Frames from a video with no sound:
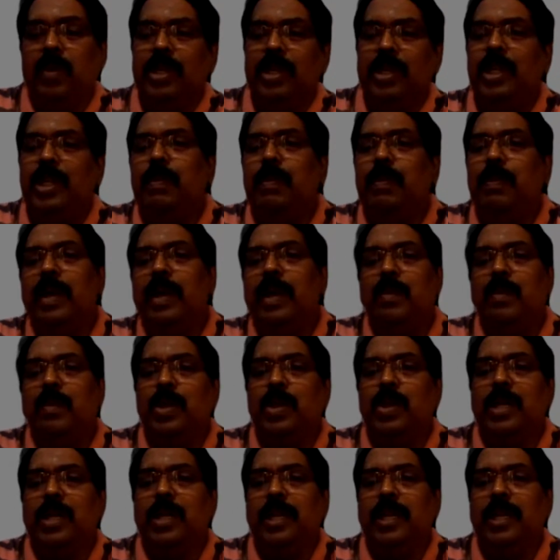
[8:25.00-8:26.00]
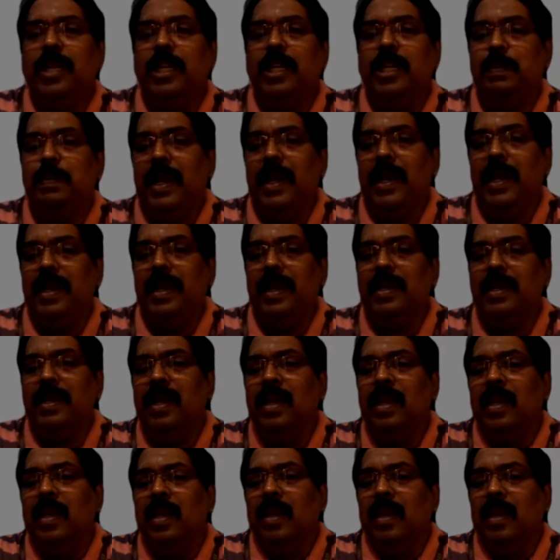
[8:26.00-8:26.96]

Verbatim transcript: so rigid body motion in space,